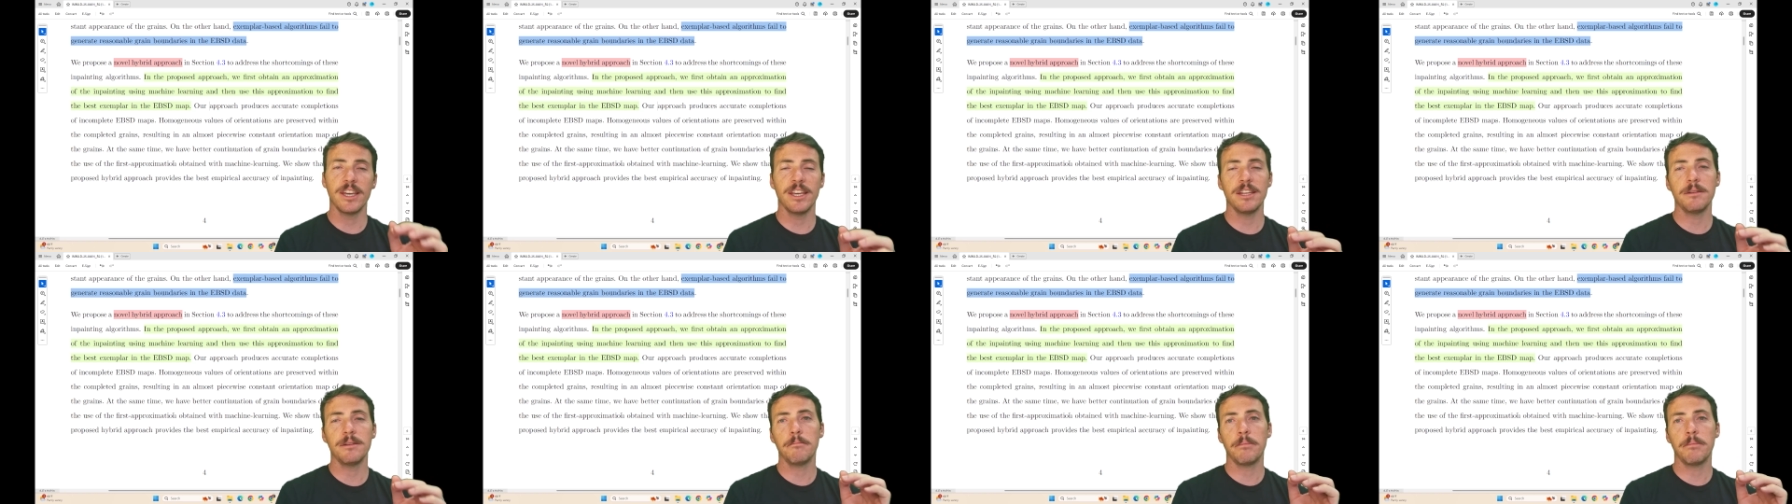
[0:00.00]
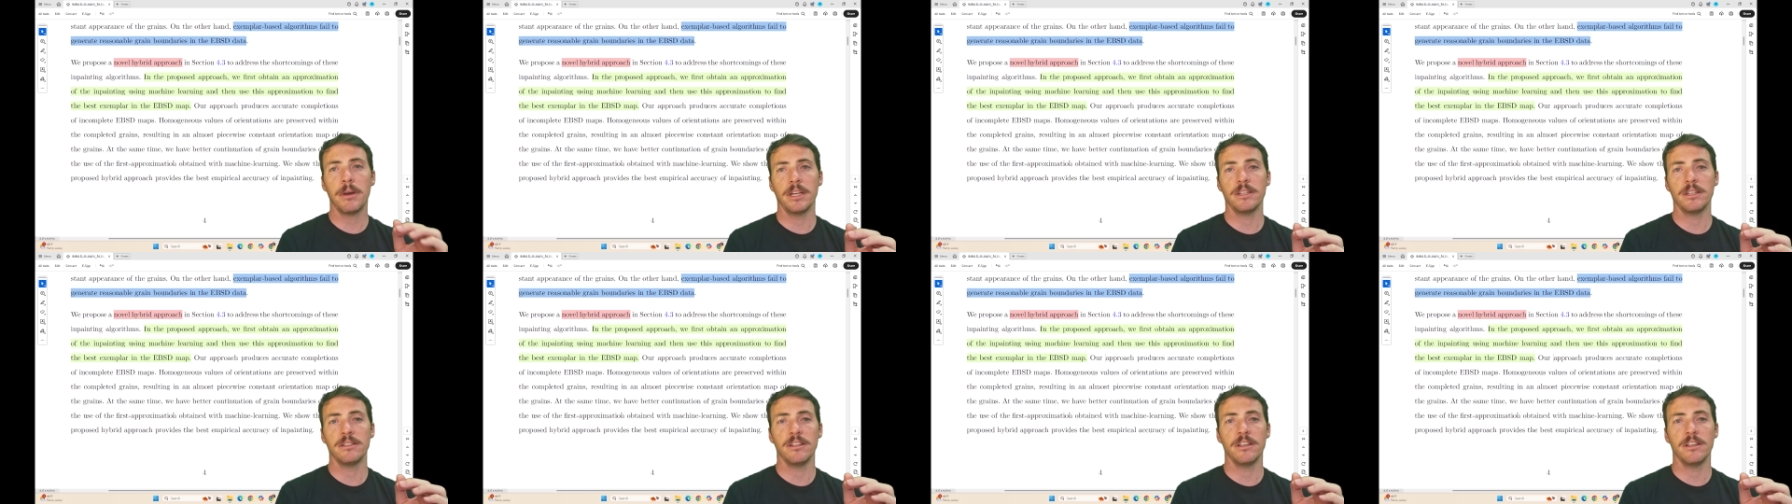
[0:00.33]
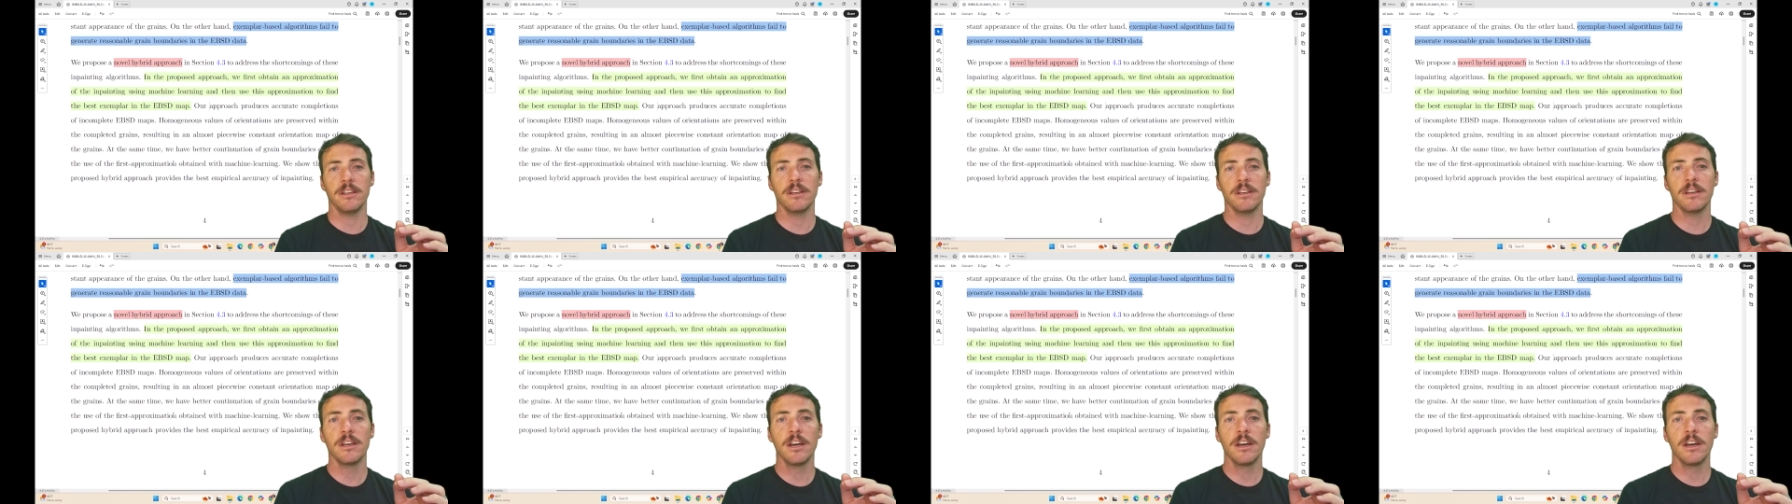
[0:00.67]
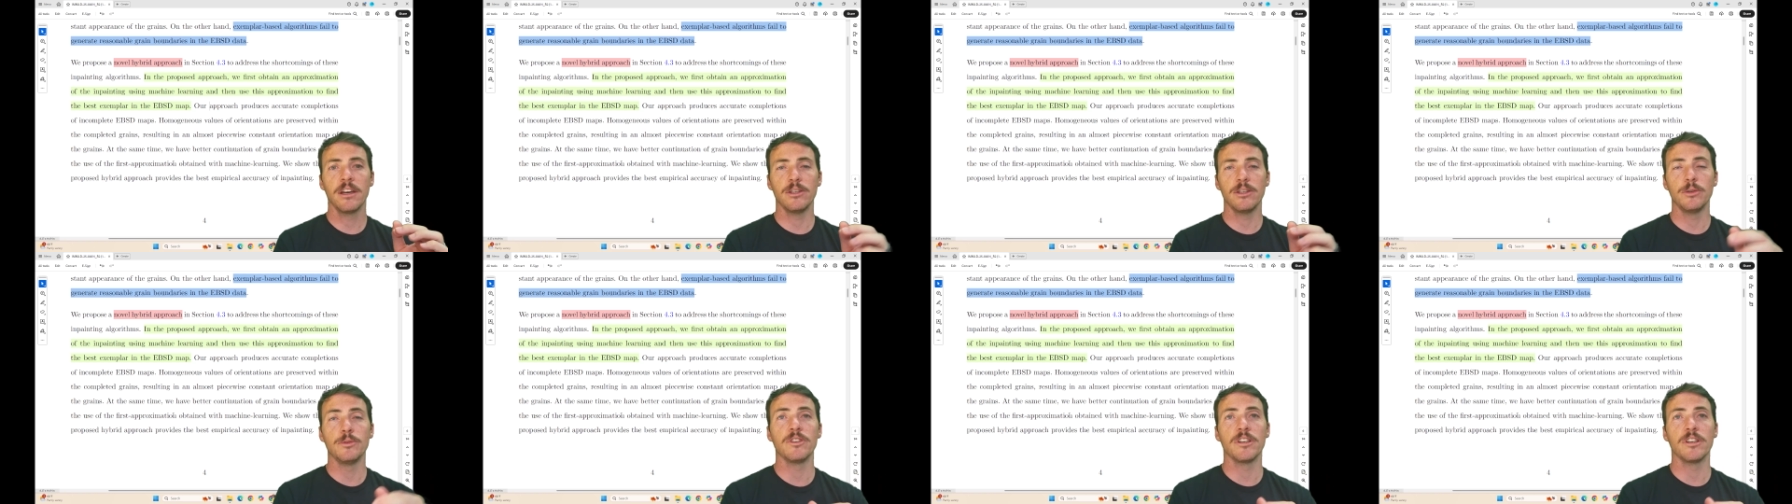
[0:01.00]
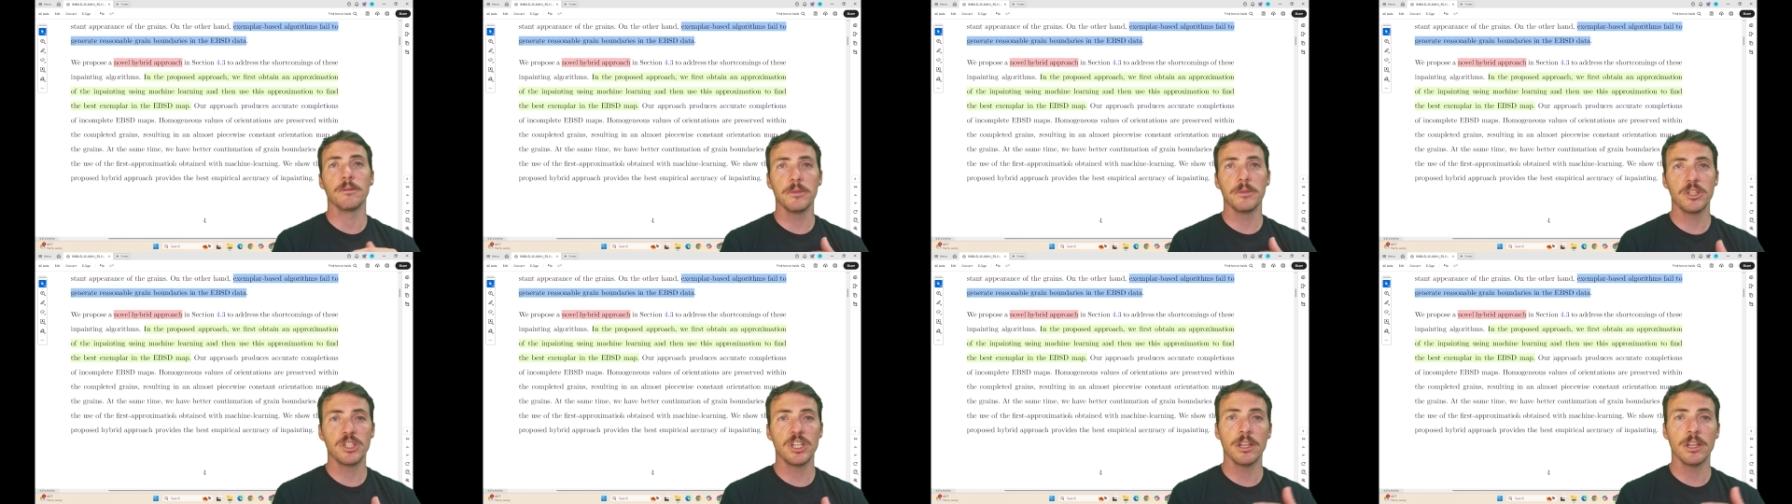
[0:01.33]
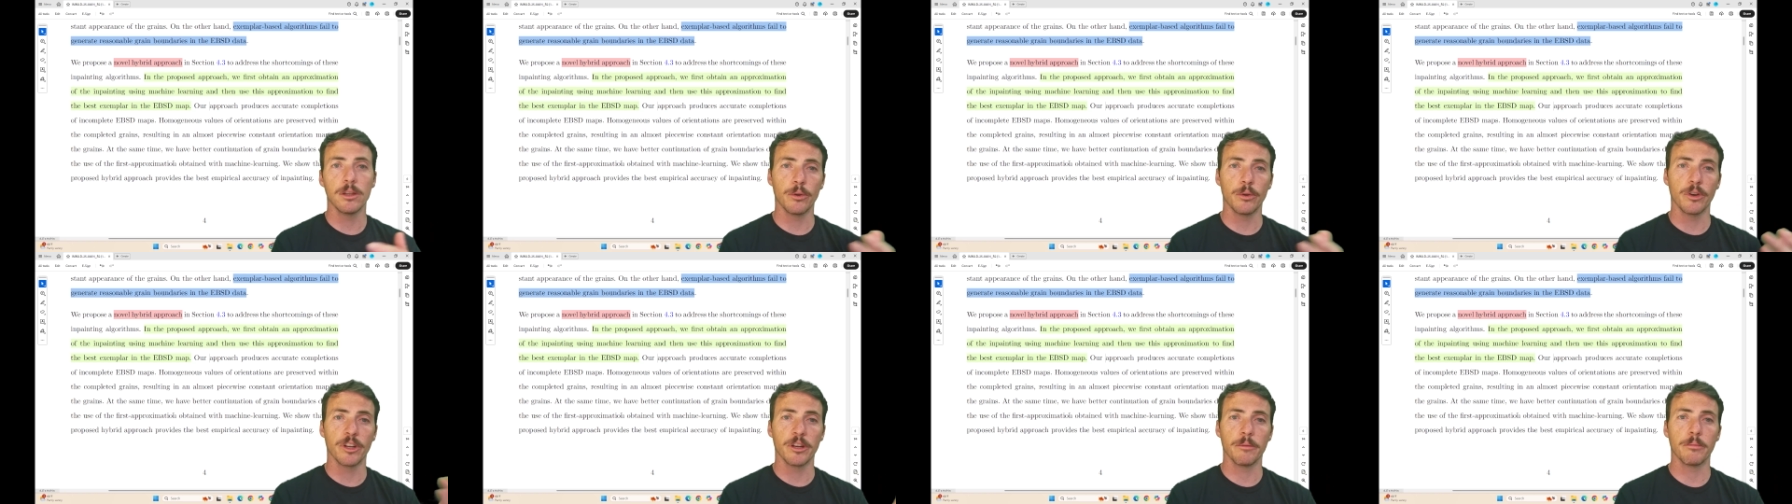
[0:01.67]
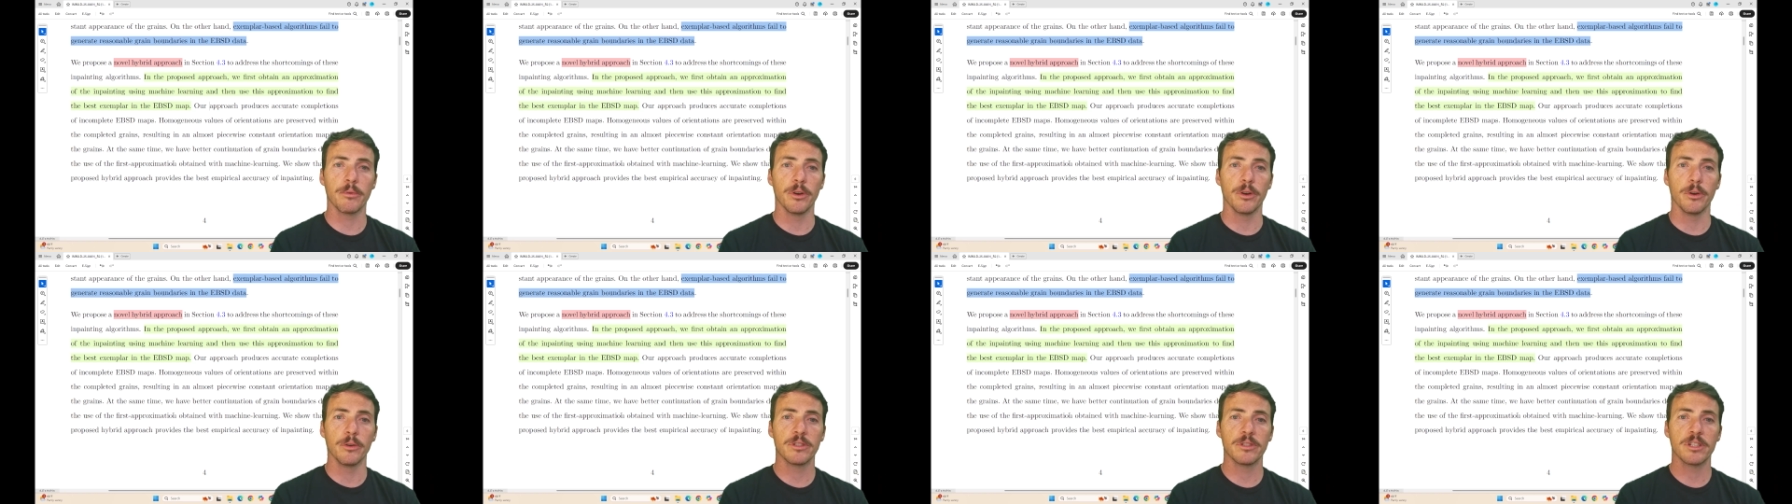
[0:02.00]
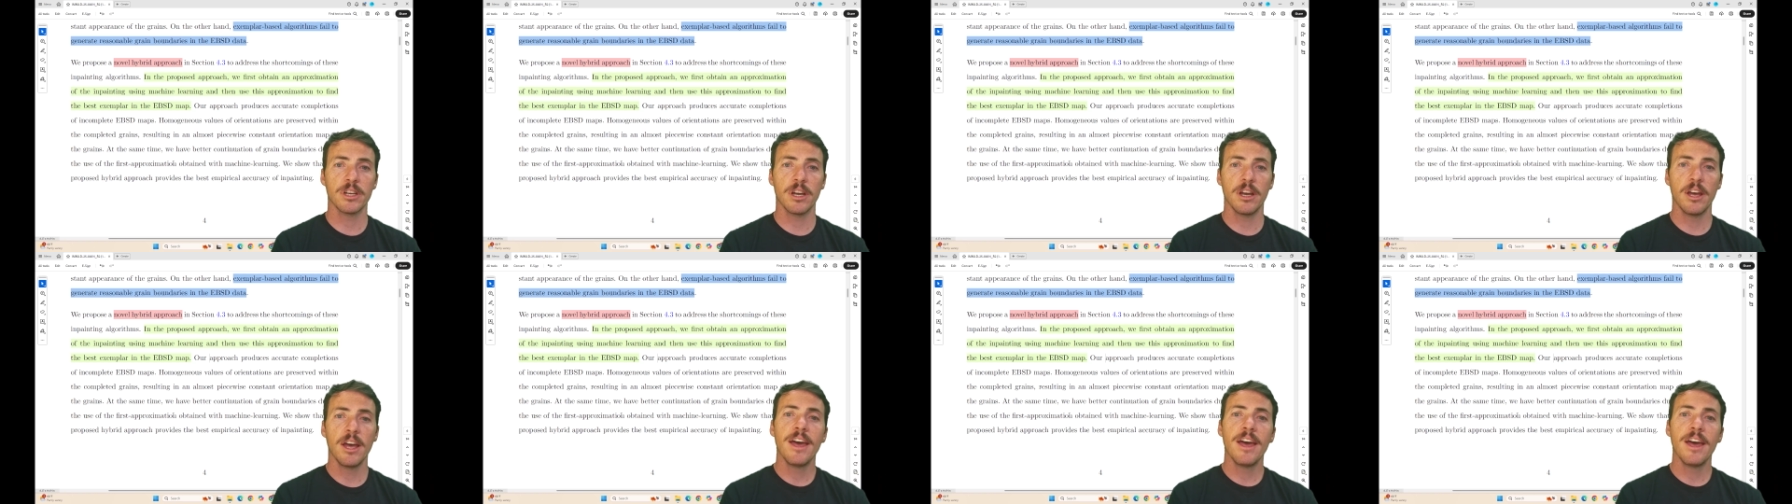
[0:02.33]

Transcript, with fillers: inpainting using a machine learning approach.